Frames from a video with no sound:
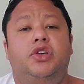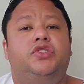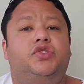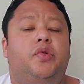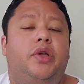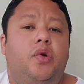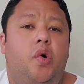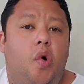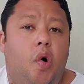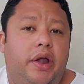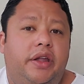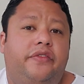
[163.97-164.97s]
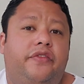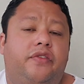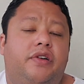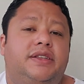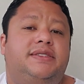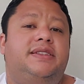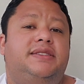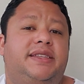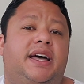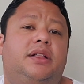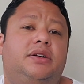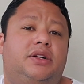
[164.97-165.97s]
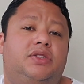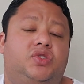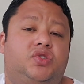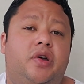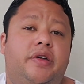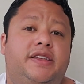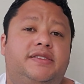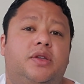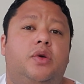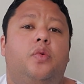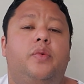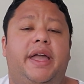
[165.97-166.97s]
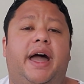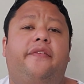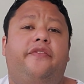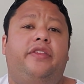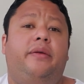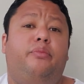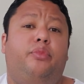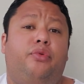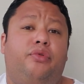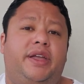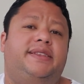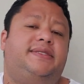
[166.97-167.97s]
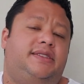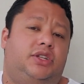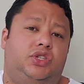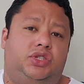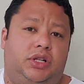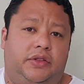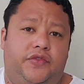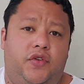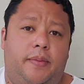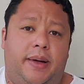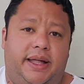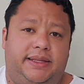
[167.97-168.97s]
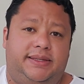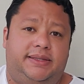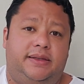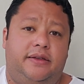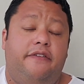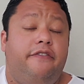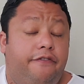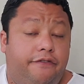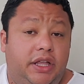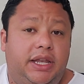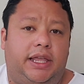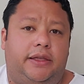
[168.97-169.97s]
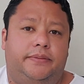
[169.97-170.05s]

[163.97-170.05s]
So in order for us to tell good stories, we have to embrace digital formats fully.